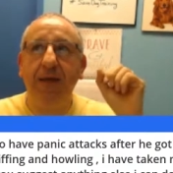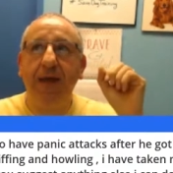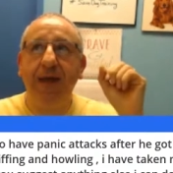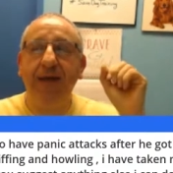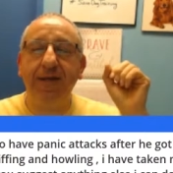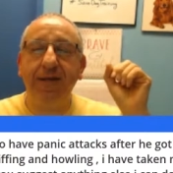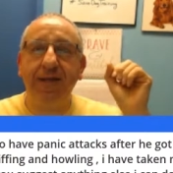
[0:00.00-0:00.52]

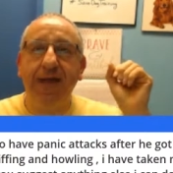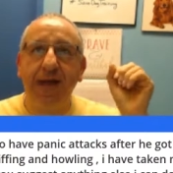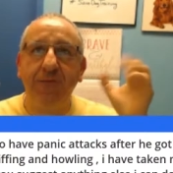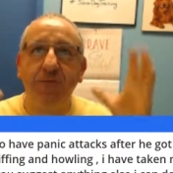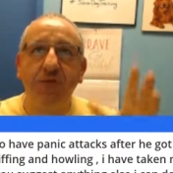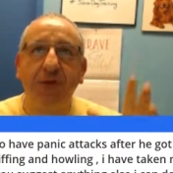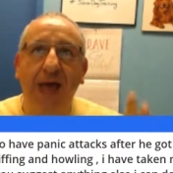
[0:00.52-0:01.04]
and
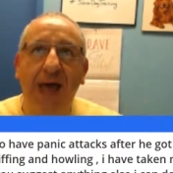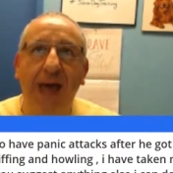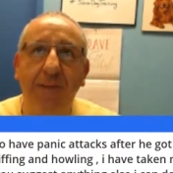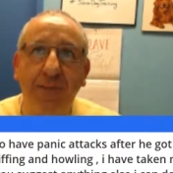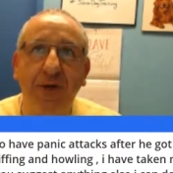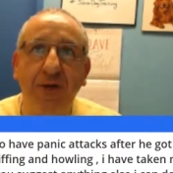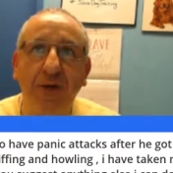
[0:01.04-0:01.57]
that would
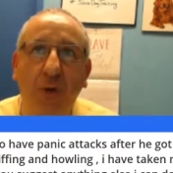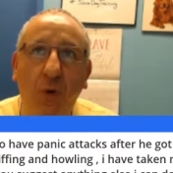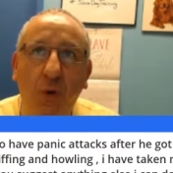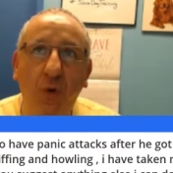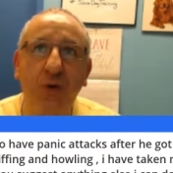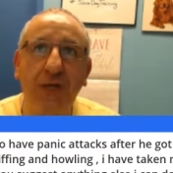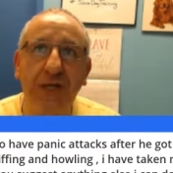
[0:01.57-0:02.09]
happen
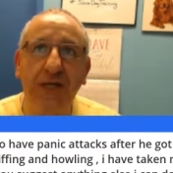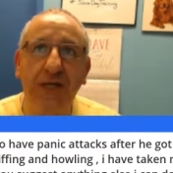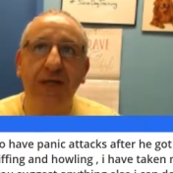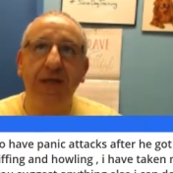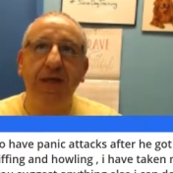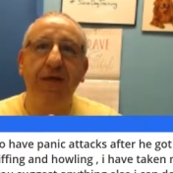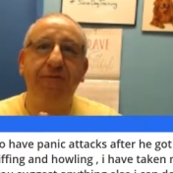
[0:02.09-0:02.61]

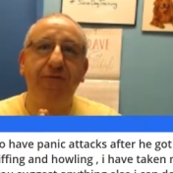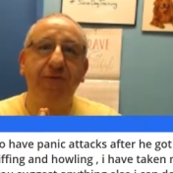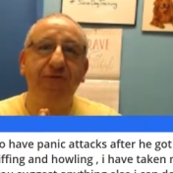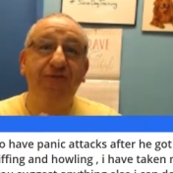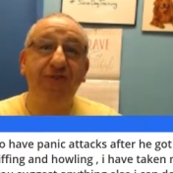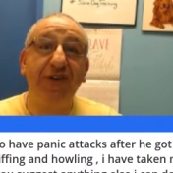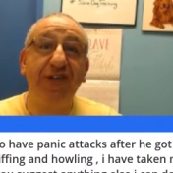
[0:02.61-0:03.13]
only if
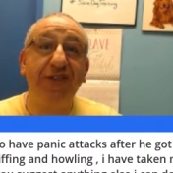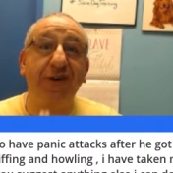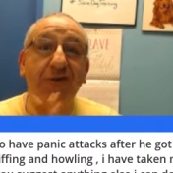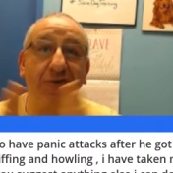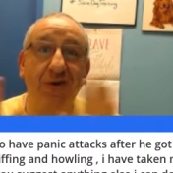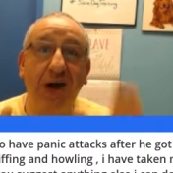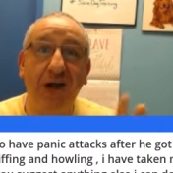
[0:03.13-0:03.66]
you feed the
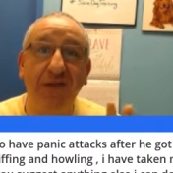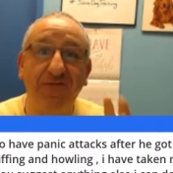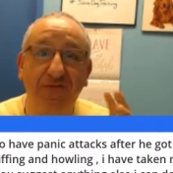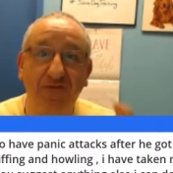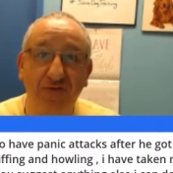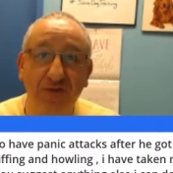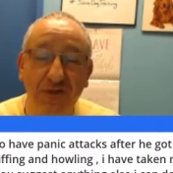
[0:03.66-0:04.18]
right
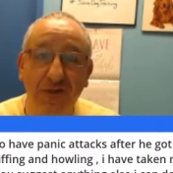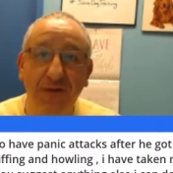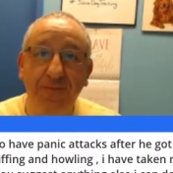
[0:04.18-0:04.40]
food